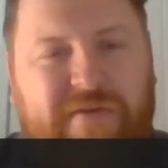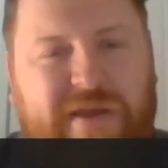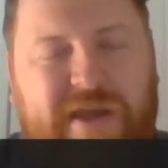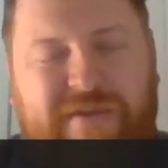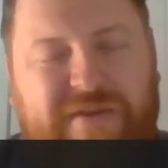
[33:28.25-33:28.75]

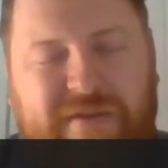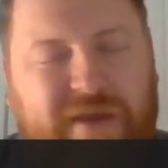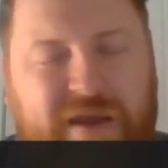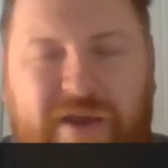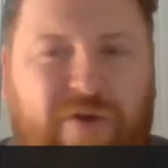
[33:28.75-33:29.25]
Again,
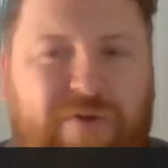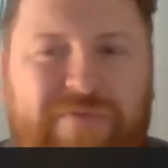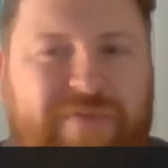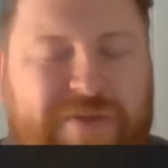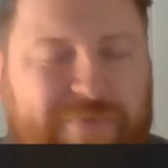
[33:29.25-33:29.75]
all
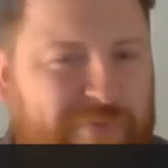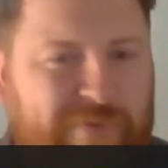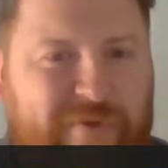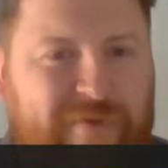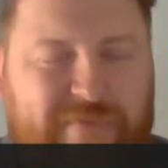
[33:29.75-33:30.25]
of this will
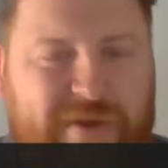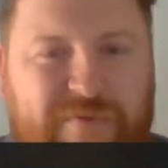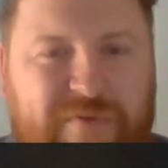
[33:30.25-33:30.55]
revolve around